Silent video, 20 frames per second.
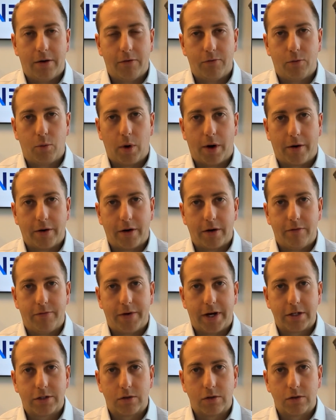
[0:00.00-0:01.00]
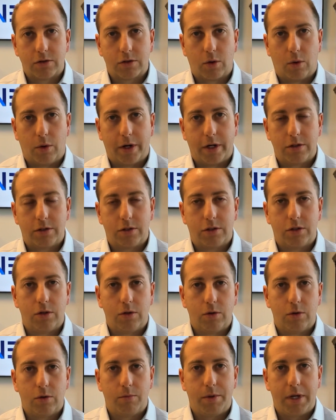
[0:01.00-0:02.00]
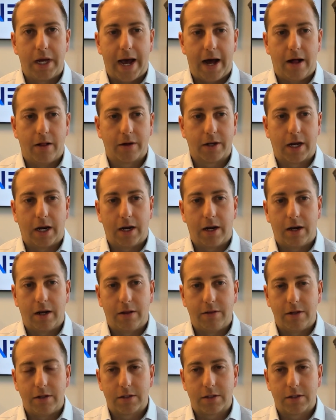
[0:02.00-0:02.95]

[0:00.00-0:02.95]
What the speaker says: of where an investor is going to be allocated in these